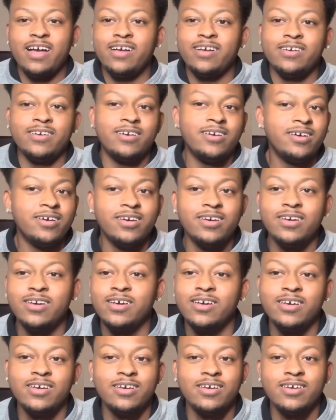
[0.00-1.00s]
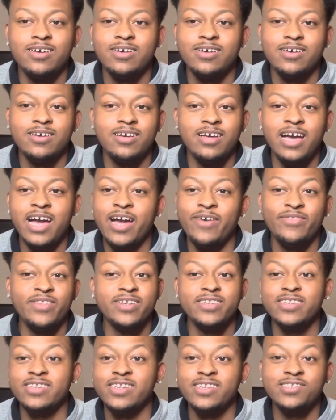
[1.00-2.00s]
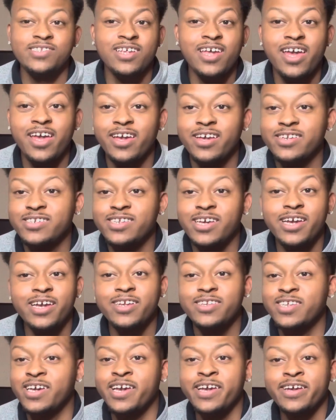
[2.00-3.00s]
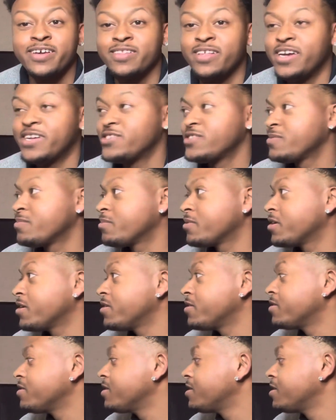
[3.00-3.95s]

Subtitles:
I have nothing to say. Tay a legend, bro.